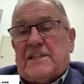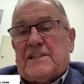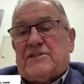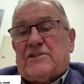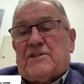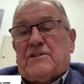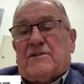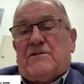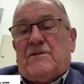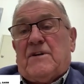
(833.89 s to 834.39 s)

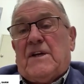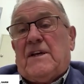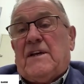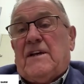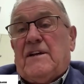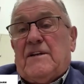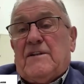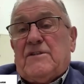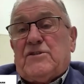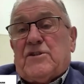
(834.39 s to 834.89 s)
So,
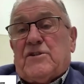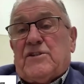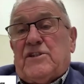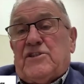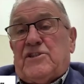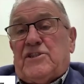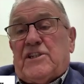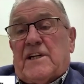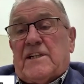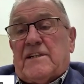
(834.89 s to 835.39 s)
so you
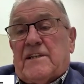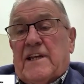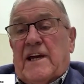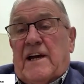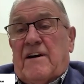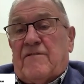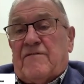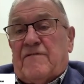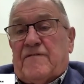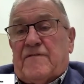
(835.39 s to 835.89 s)
shut
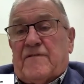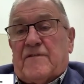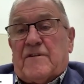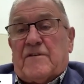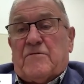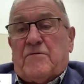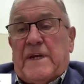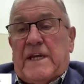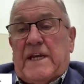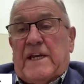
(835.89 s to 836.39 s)
down for
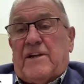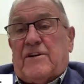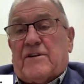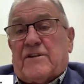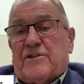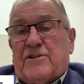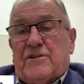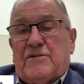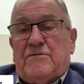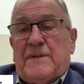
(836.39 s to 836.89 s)
a week or
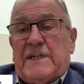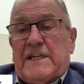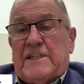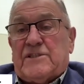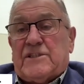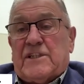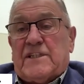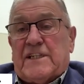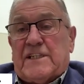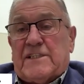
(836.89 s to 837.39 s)
two
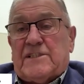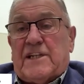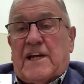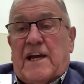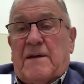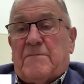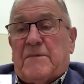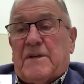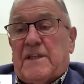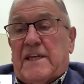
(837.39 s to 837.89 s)
weeks in this
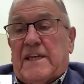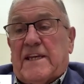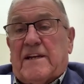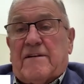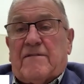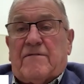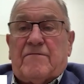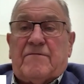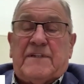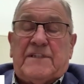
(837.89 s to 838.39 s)
time of the
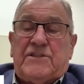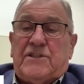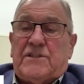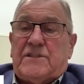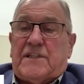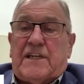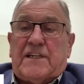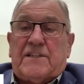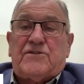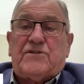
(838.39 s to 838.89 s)
year, we
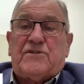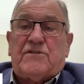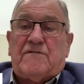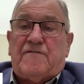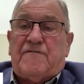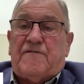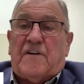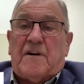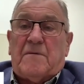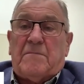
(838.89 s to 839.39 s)
just get so
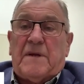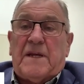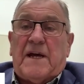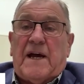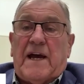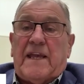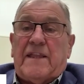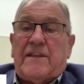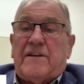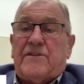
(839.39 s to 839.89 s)
far
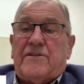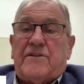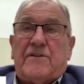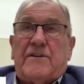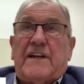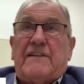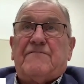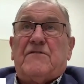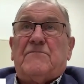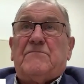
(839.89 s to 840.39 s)
behind that there
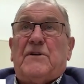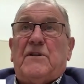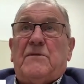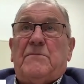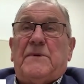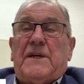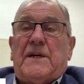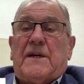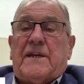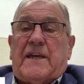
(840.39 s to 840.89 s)
never will
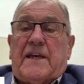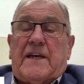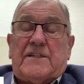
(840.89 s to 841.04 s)
be a